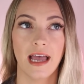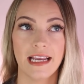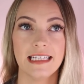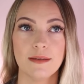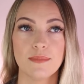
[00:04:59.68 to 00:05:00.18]

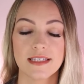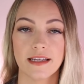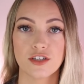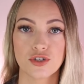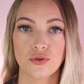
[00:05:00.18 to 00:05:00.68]

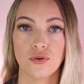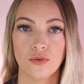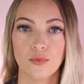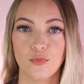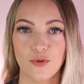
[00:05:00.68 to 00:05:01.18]
80%
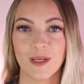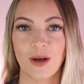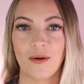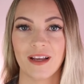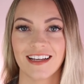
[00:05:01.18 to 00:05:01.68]
sure we'll be
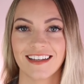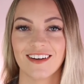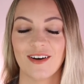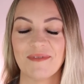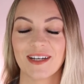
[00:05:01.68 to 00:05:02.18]
going,
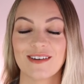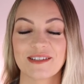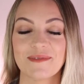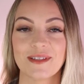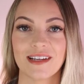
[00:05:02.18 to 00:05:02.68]
and oh my
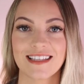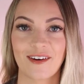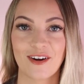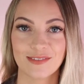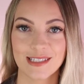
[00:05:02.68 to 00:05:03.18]
gosh, I'm so
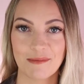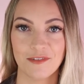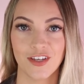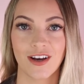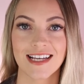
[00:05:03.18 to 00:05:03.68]
excited. Hopefully some
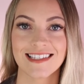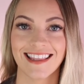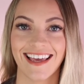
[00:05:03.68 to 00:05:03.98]
of you guys are